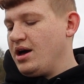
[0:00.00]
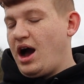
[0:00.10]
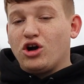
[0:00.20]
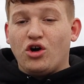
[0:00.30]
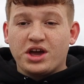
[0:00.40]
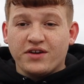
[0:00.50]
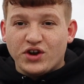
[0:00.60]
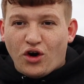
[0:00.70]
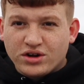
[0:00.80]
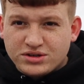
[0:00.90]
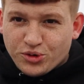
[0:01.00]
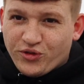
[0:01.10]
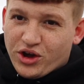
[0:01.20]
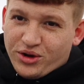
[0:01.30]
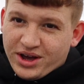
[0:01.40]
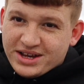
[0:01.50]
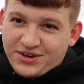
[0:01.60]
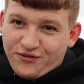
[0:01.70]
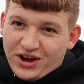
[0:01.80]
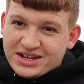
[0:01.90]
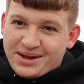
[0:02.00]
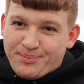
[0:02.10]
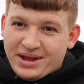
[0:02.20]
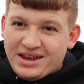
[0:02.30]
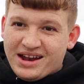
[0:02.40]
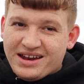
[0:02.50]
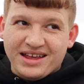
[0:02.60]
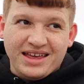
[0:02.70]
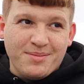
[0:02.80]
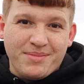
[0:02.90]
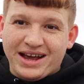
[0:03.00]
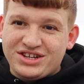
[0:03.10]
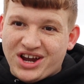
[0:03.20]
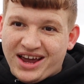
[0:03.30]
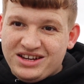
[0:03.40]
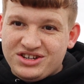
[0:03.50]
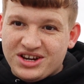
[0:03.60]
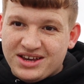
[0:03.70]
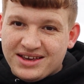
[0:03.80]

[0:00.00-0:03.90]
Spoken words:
got to give an honest review. It's a first opinion. It may change.